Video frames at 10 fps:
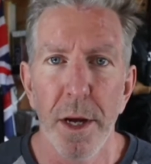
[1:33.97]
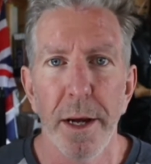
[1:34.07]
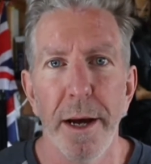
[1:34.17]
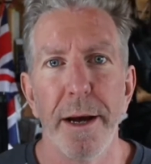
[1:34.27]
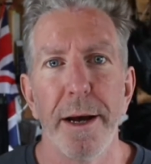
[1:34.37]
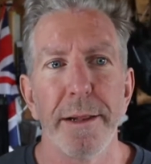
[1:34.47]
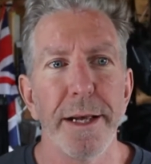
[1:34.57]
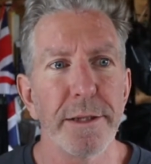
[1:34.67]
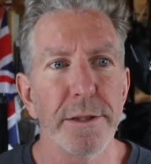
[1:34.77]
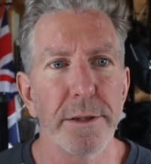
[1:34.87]

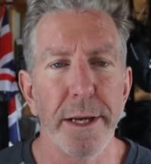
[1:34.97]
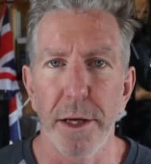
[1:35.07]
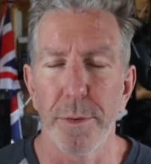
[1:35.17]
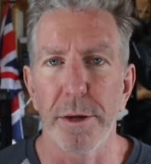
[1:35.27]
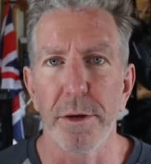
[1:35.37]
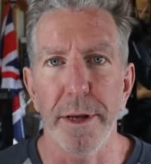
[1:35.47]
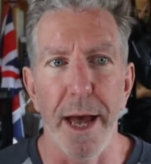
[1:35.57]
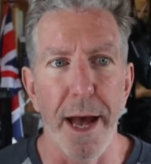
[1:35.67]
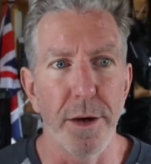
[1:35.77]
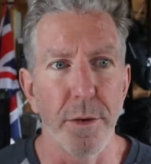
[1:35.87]
Let's take a quick look
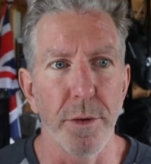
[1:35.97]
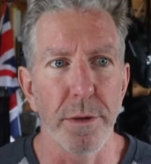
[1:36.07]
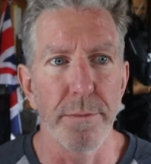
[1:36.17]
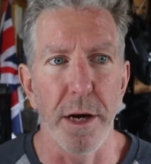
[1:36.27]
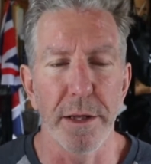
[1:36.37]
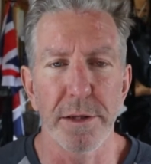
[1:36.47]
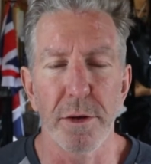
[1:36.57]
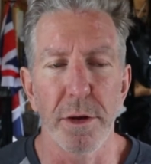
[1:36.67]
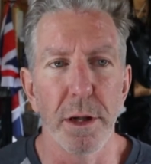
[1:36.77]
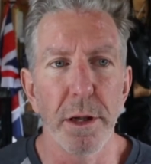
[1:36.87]
at Northern Monk. Let's
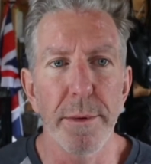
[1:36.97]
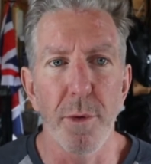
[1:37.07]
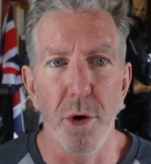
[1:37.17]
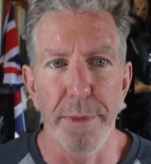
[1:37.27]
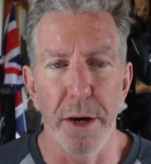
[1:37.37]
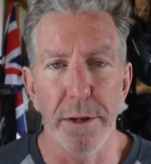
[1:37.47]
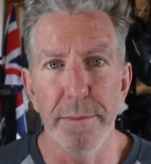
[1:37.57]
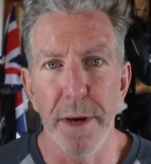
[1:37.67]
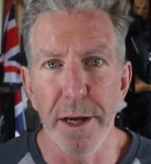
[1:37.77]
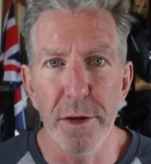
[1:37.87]
learn a little bit more about them.
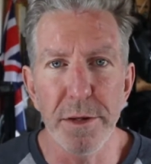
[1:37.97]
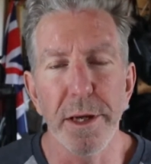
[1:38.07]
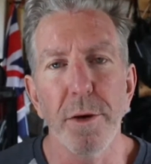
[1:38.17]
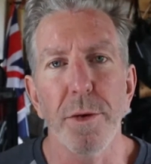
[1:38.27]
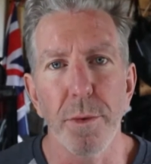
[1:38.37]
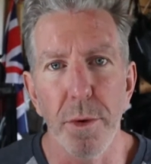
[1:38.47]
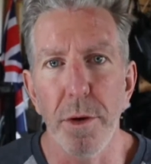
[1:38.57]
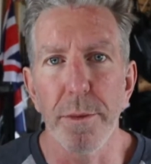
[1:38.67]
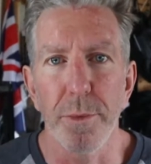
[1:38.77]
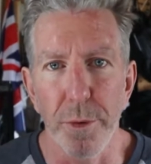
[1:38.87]
I usually go through all
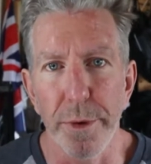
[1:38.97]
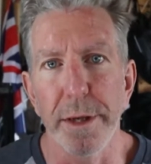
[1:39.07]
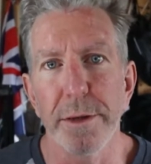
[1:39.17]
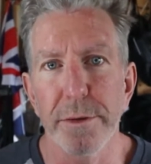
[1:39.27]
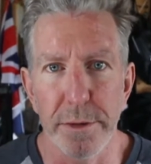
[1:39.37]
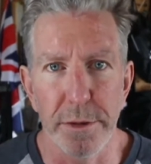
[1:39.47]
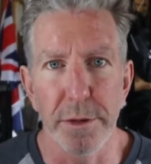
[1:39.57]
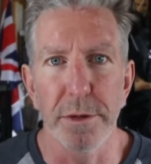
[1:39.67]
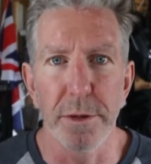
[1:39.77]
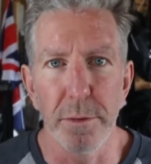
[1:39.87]
the breweries
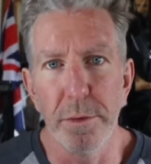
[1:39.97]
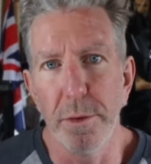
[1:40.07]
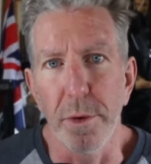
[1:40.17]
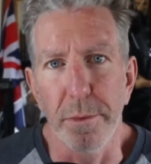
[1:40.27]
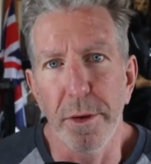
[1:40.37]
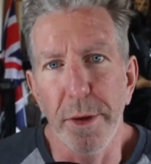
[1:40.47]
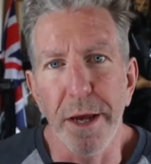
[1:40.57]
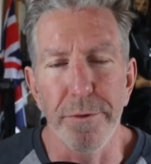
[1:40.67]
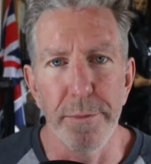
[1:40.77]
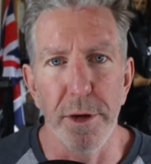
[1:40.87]
just so you get
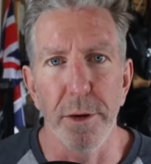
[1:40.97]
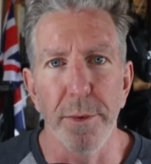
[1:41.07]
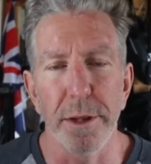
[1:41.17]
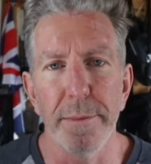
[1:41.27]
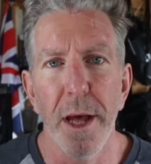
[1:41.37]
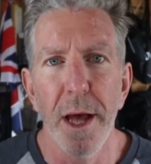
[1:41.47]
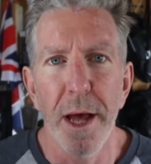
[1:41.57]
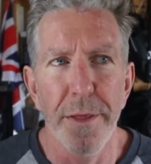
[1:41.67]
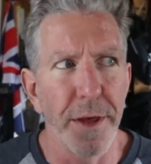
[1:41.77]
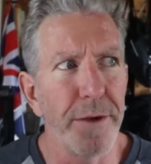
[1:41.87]
familiar with them.
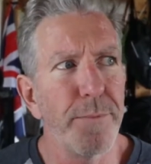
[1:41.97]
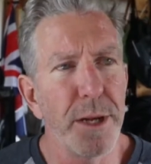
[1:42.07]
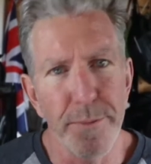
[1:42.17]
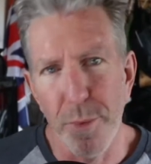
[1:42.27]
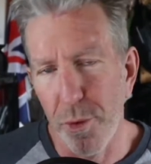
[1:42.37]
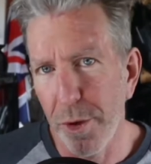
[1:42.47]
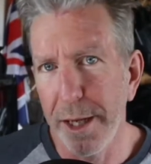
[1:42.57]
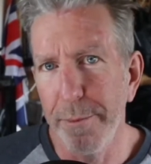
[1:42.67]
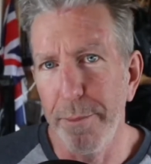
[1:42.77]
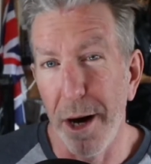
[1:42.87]
They've been a pretty
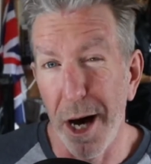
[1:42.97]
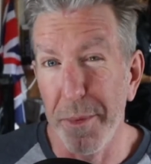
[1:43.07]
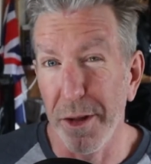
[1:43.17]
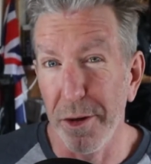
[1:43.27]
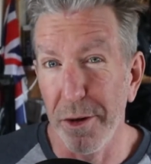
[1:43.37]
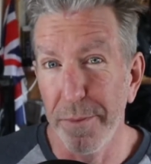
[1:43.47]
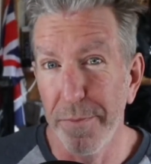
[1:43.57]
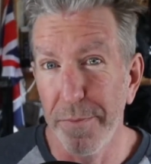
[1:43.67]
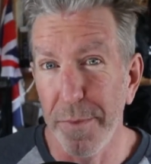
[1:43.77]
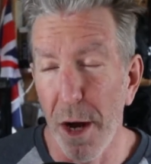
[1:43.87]
popular,
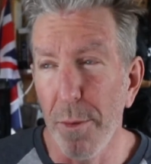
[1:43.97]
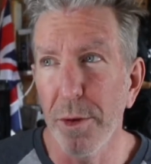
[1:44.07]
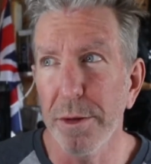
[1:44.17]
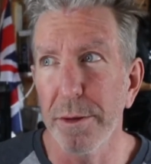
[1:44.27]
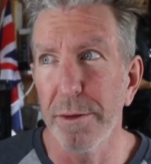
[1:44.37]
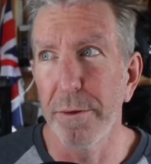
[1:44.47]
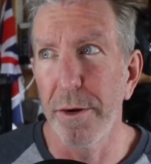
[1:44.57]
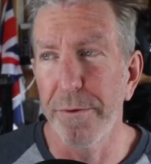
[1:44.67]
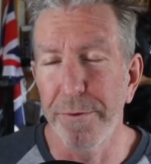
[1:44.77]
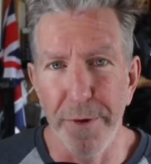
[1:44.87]
almost
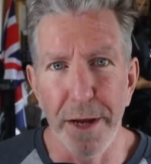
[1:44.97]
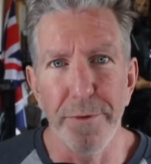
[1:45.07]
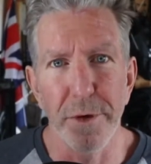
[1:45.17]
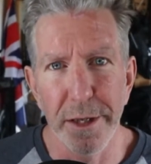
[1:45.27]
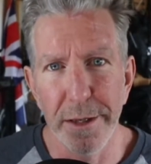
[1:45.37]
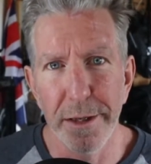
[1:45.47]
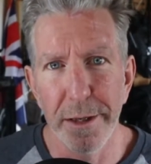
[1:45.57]
favorited,